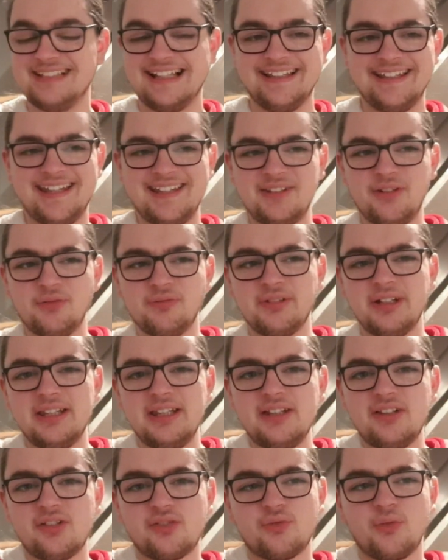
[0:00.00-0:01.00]
Yeah, not
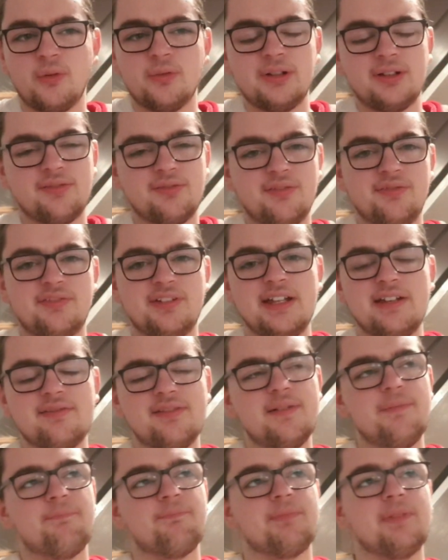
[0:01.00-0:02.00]
really the strongest for
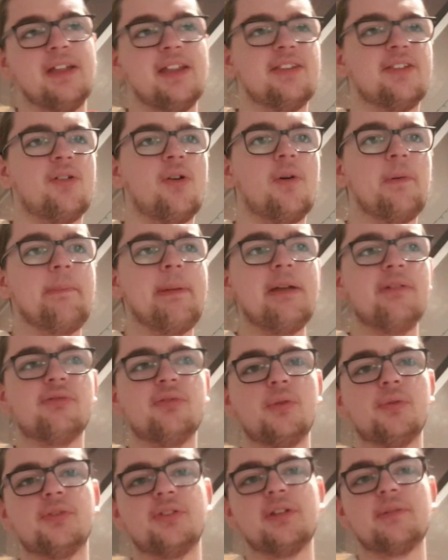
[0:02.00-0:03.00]
flavour. It's got a bit of
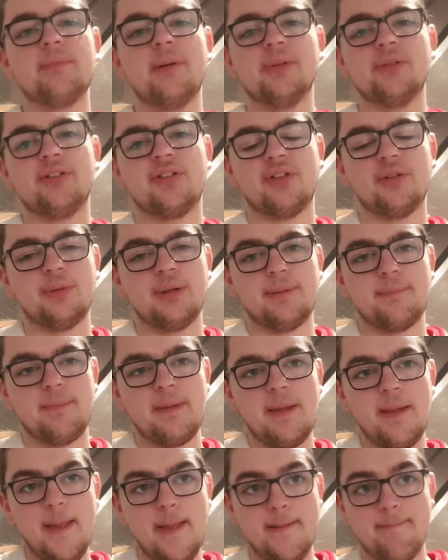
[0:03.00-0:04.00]
roasted malt to it,
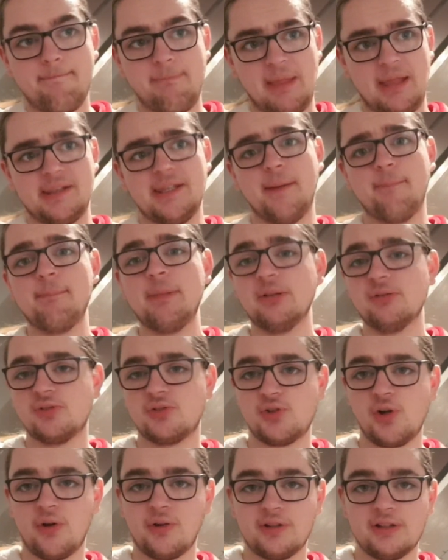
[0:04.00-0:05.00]
and that milk
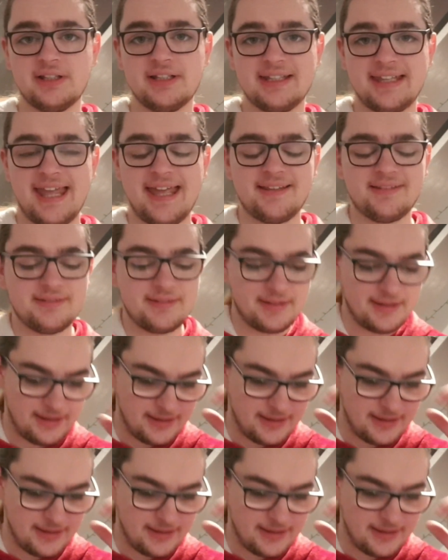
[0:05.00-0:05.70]
chocolate again.